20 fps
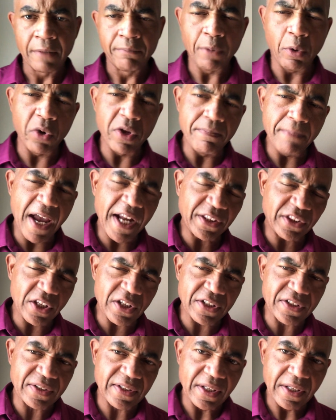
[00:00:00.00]
But we make
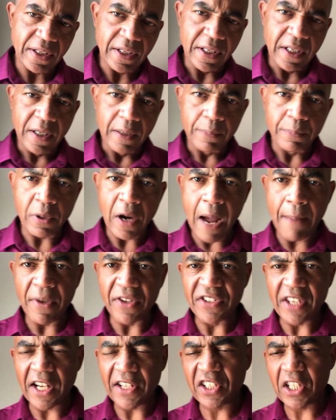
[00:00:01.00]
this
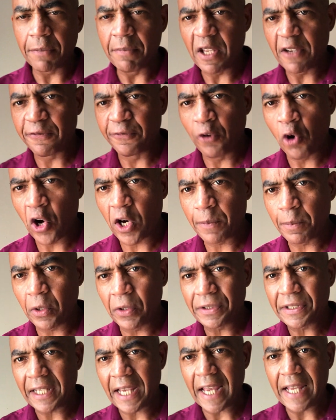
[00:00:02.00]
promise that it's going to be
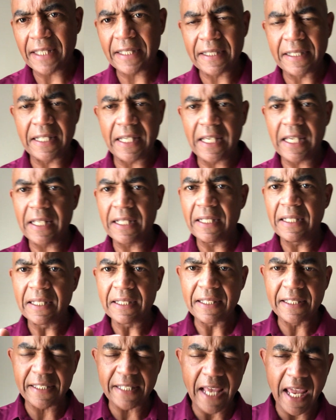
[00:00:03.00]
affordable, tasty,
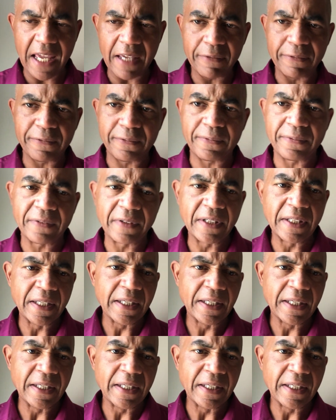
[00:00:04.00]
safe,